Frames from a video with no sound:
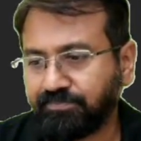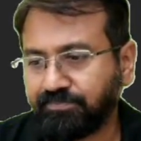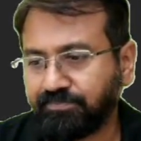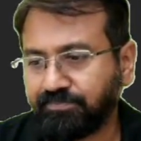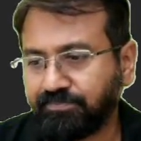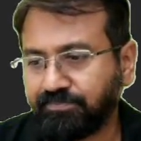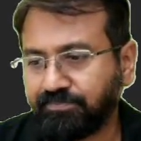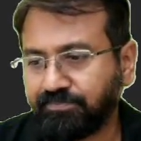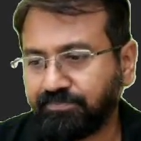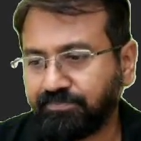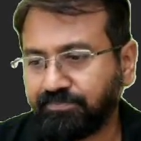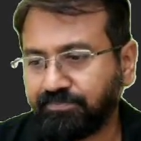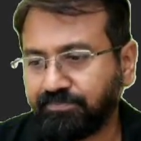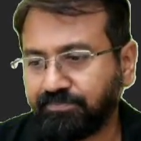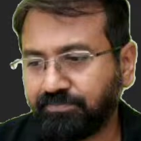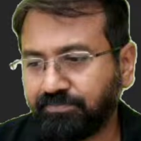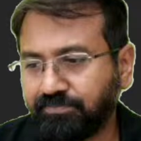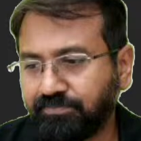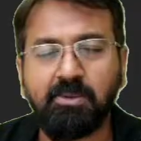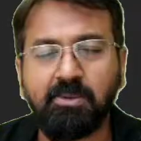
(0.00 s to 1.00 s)
Shall we
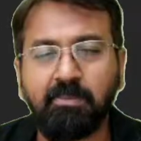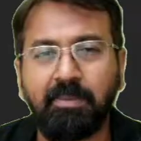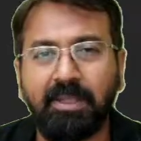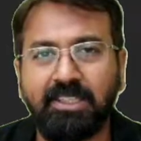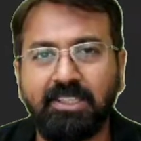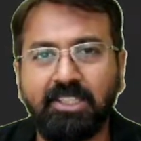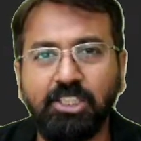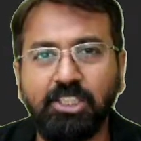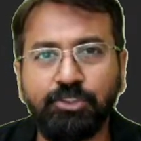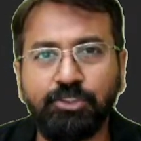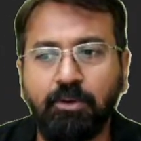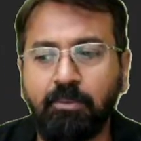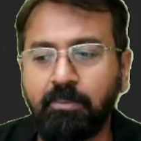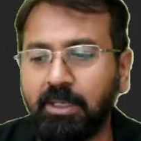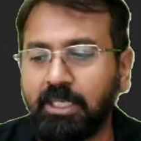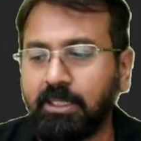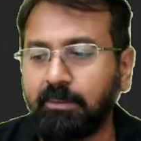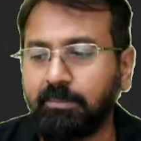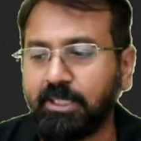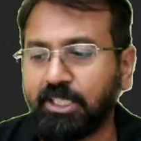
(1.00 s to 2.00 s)
learn some methods for
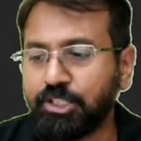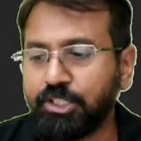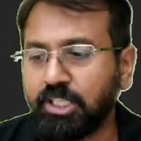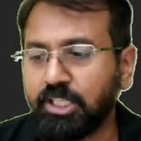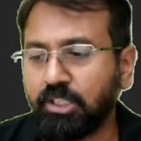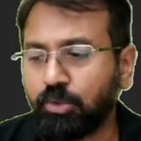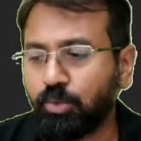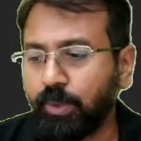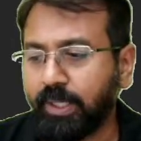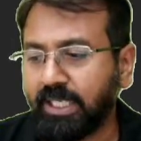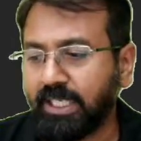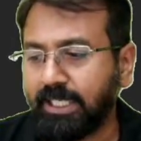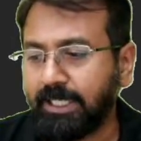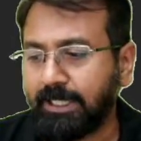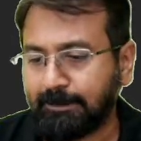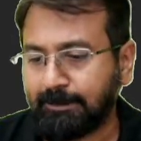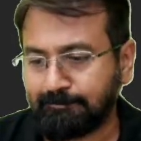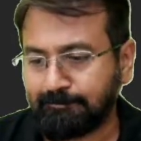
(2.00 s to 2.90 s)
multiplication quickly?